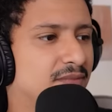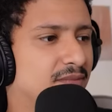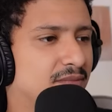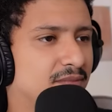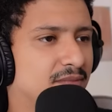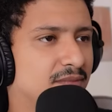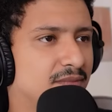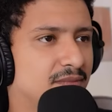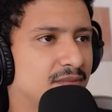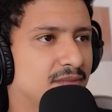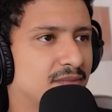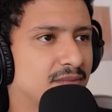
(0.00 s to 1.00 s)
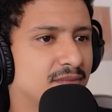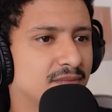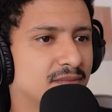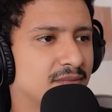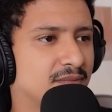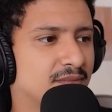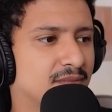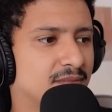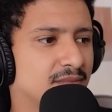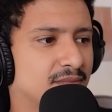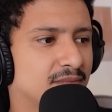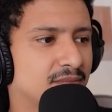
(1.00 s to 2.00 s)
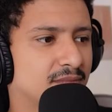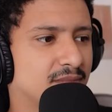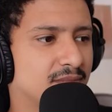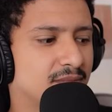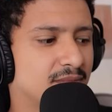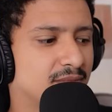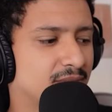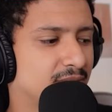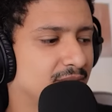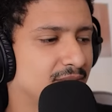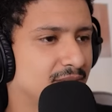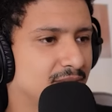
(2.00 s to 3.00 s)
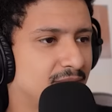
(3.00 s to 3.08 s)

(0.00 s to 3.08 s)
(no one is talking)